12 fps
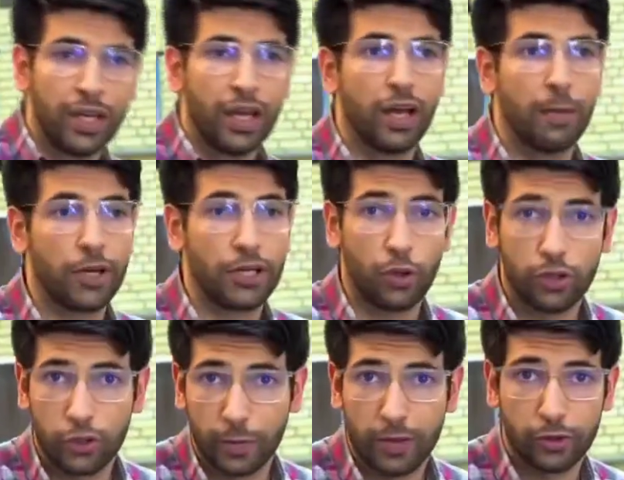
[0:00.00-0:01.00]
But in order
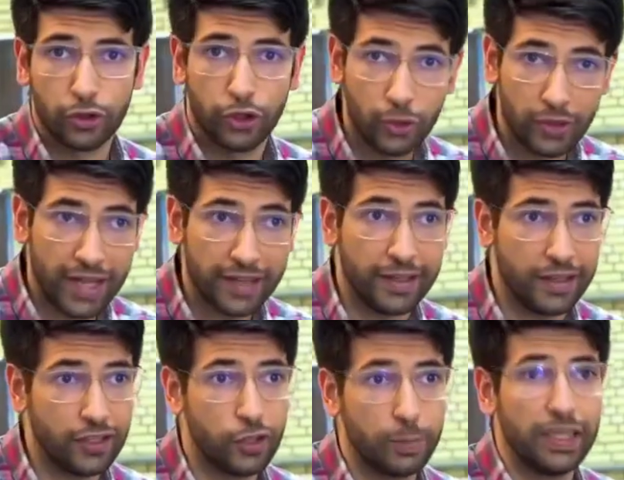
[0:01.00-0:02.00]
to be able to do that, they
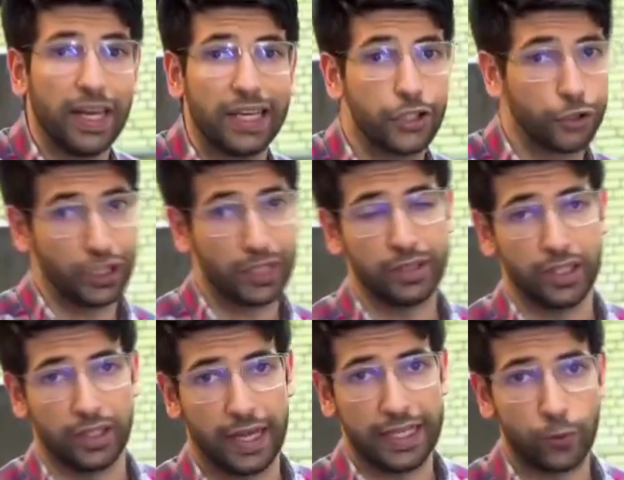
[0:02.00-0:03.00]
need to be extremely
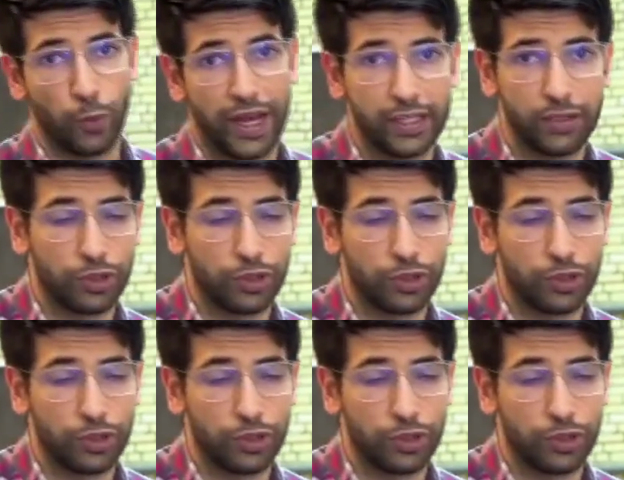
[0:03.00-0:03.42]
lightweight,